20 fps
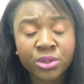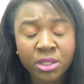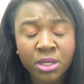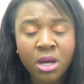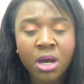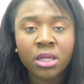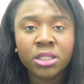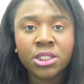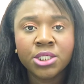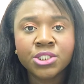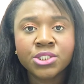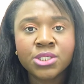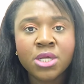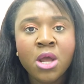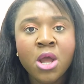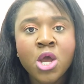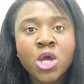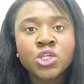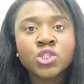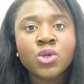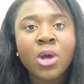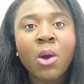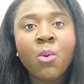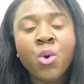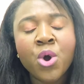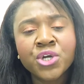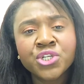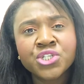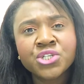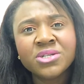with the colors. So I
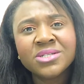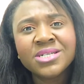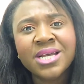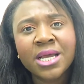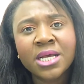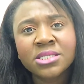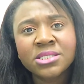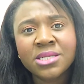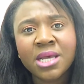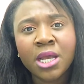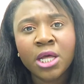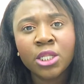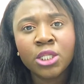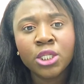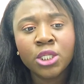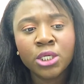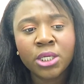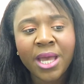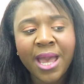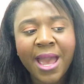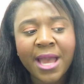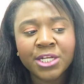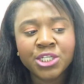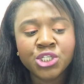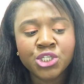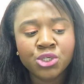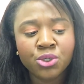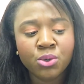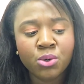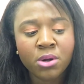want you to take a second look
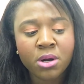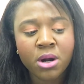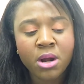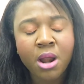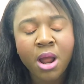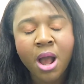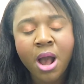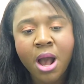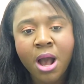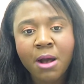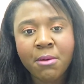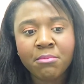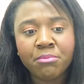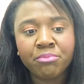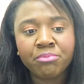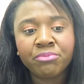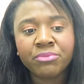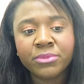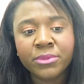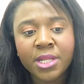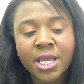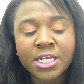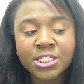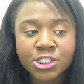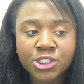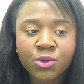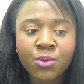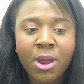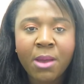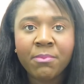at your
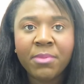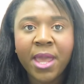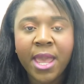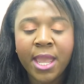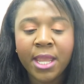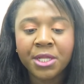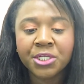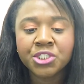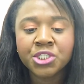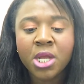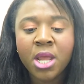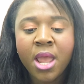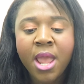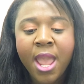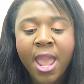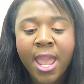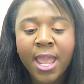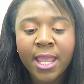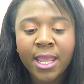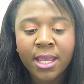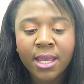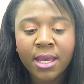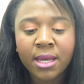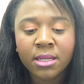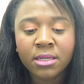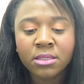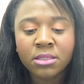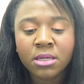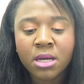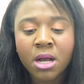Instagram page,
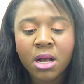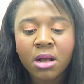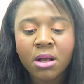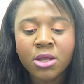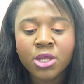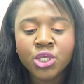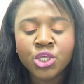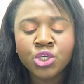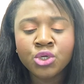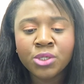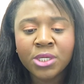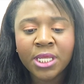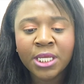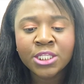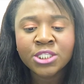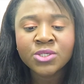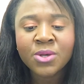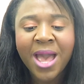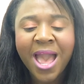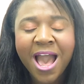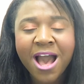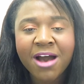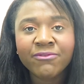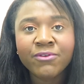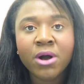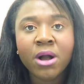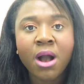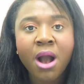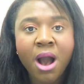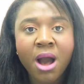and you need to
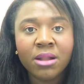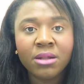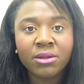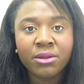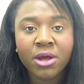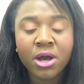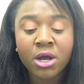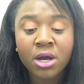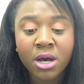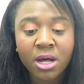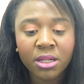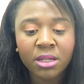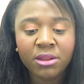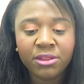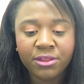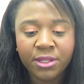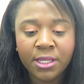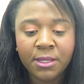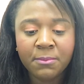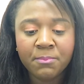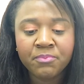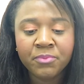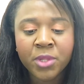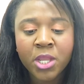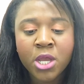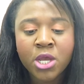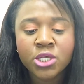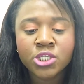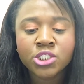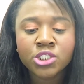have a color theme.
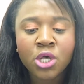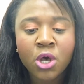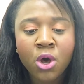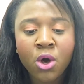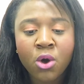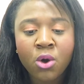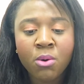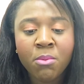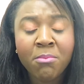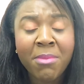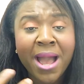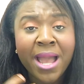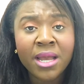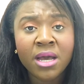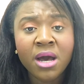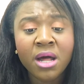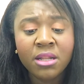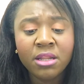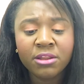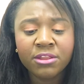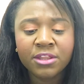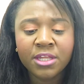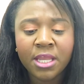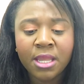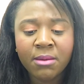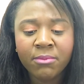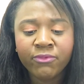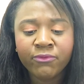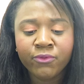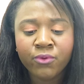So my color
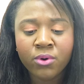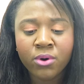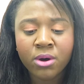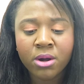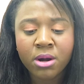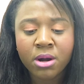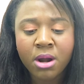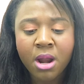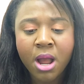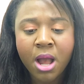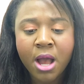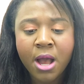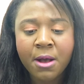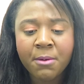theme for